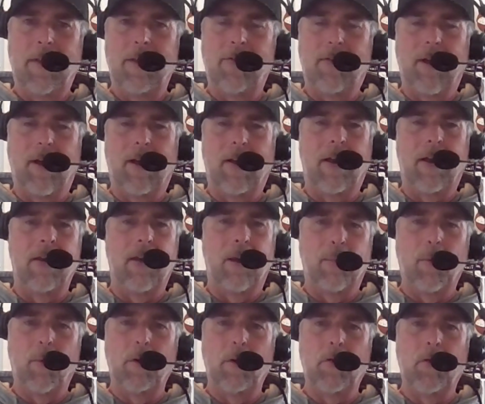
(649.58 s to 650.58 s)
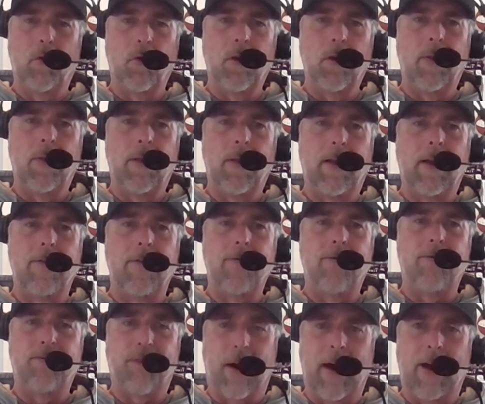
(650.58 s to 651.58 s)
And they've got a number 1 goalie, and they got
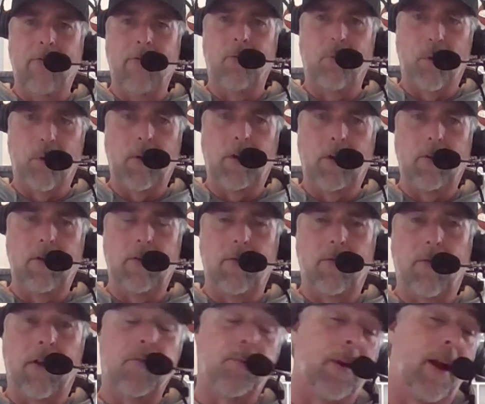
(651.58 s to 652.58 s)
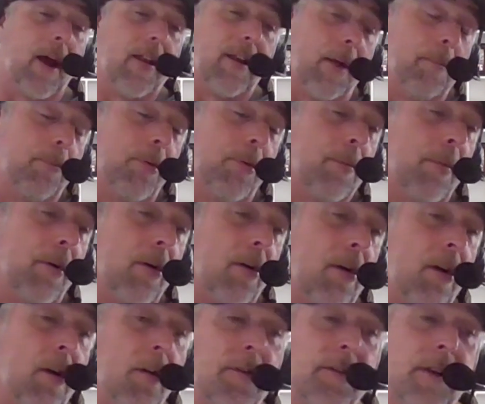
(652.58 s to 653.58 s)
5 really good defensemen. I'd put
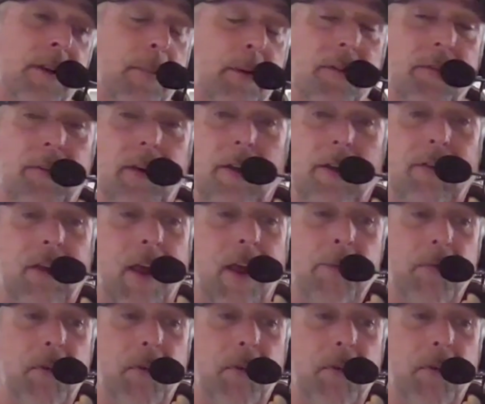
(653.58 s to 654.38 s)
Mahuro as number 6.